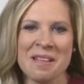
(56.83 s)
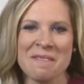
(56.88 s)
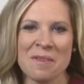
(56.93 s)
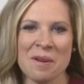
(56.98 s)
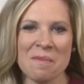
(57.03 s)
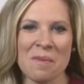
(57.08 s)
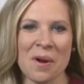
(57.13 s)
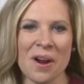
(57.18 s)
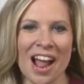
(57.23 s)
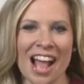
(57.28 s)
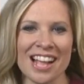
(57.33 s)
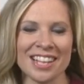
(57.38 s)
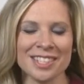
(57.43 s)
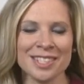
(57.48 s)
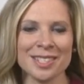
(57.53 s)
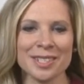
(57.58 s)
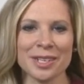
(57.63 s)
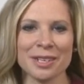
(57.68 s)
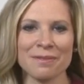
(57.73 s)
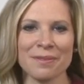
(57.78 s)
For more on
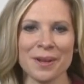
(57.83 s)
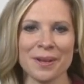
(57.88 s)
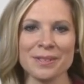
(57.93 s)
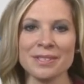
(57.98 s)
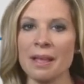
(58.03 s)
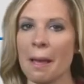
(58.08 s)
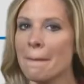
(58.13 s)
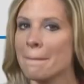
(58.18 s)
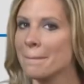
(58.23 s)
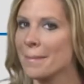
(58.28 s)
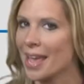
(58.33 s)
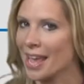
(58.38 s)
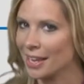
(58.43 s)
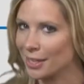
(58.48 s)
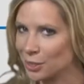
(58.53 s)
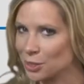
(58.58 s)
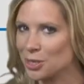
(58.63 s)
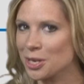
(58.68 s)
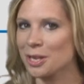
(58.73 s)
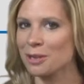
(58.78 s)
servos,
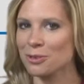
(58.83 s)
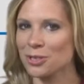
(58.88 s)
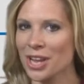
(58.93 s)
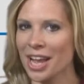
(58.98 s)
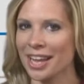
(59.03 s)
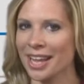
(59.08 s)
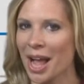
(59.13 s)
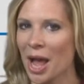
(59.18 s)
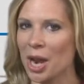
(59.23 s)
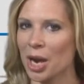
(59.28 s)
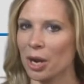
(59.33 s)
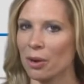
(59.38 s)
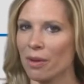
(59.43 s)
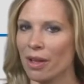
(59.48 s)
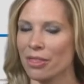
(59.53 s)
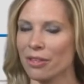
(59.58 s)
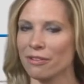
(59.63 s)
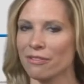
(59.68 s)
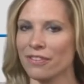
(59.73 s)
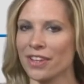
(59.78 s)
make sure you check out our
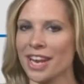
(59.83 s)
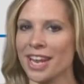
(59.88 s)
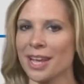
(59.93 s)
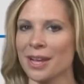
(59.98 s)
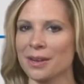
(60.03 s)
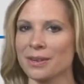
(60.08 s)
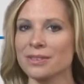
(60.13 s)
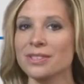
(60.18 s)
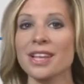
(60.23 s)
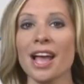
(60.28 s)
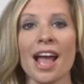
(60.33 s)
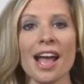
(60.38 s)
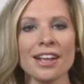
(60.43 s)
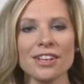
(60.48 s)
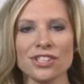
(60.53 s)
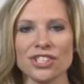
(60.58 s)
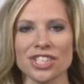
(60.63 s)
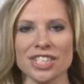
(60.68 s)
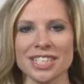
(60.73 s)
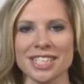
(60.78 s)
other videos
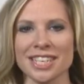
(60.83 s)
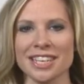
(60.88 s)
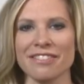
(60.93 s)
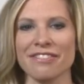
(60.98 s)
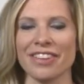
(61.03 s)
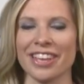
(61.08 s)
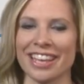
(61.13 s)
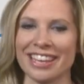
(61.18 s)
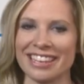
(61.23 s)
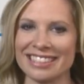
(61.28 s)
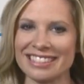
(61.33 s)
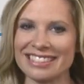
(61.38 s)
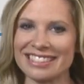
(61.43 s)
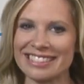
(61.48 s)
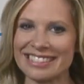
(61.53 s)
on GTV.